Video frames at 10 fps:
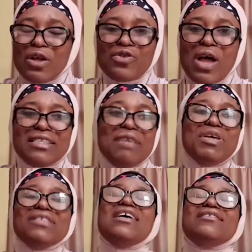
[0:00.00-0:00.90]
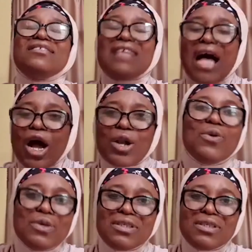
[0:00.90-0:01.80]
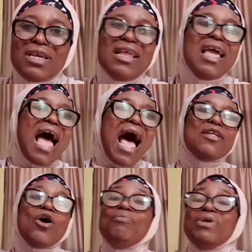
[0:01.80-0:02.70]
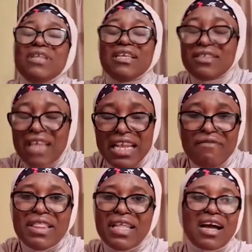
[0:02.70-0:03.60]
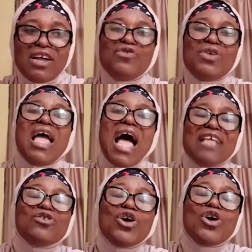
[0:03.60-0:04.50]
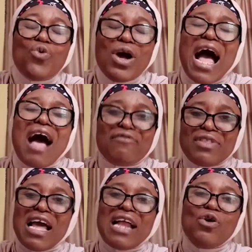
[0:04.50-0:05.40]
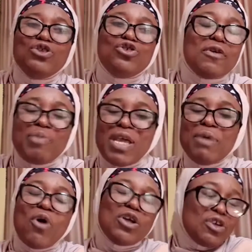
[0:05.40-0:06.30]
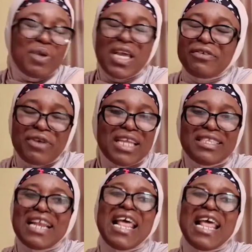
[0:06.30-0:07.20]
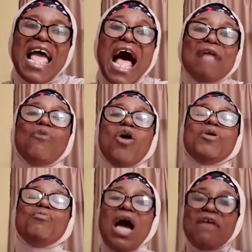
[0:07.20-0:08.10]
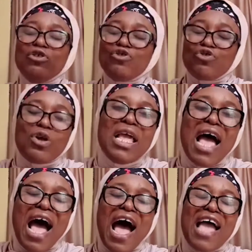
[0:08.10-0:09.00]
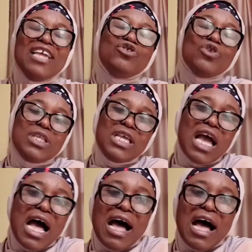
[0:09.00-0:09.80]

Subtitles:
contracting, businesses are closing and all businesses are leaving the country. And so you won't have, there are no jobs being, more jobs being created. And more people are even thrown into the